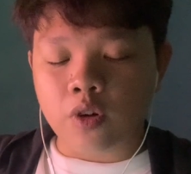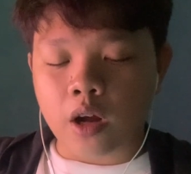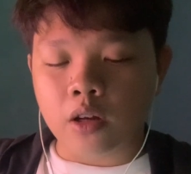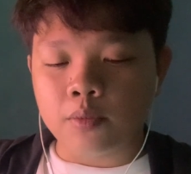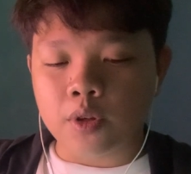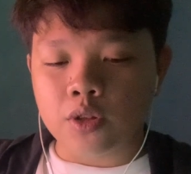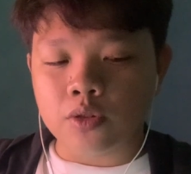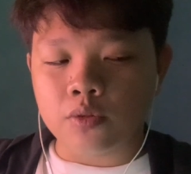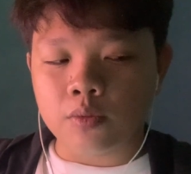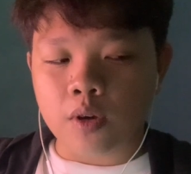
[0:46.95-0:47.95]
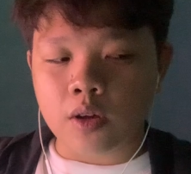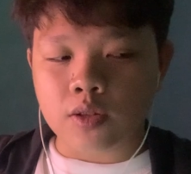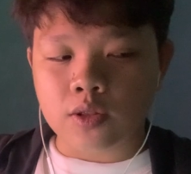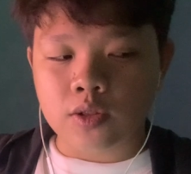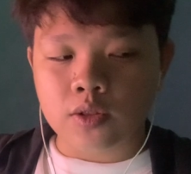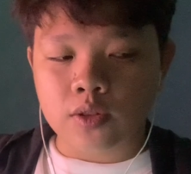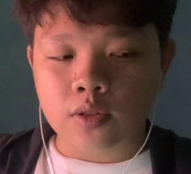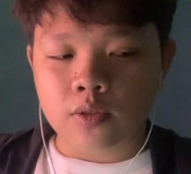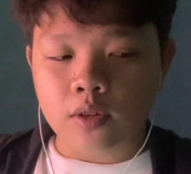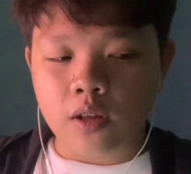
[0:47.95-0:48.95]
animation was
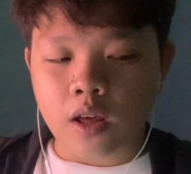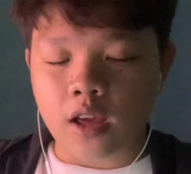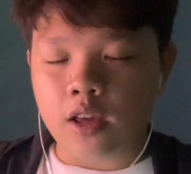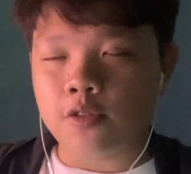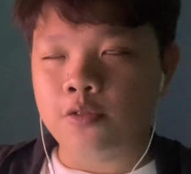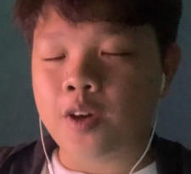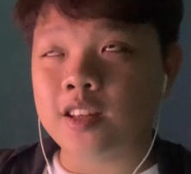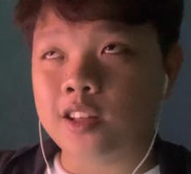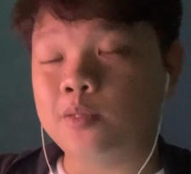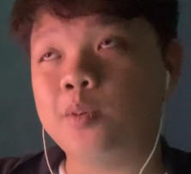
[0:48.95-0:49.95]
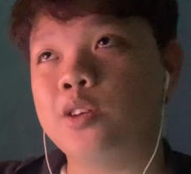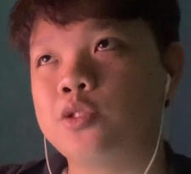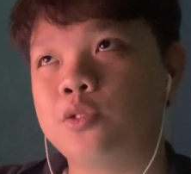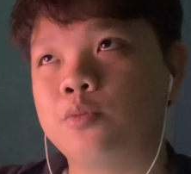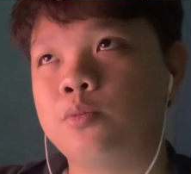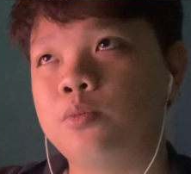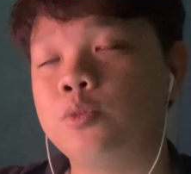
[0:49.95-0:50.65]
a fan animation